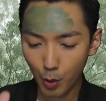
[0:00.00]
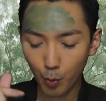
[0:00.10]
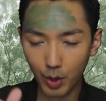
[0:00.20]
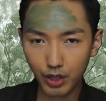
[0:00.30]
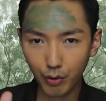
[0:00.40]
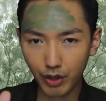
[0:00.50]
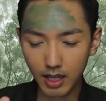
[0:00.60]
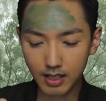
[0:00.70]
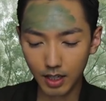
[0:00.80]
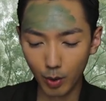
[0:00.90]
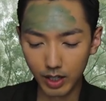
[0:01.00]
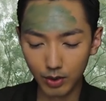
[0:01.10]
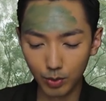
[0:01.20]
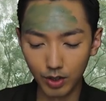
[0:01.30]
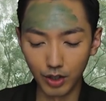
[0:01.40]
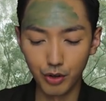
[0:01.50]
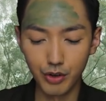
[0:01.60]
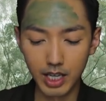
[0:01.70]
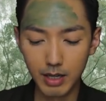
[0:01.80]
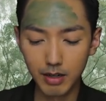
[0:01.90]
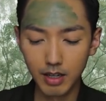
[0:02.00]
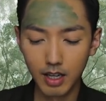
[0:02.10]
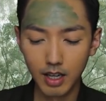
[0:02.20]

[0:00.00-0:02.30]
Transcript: when your fingers are going into the green,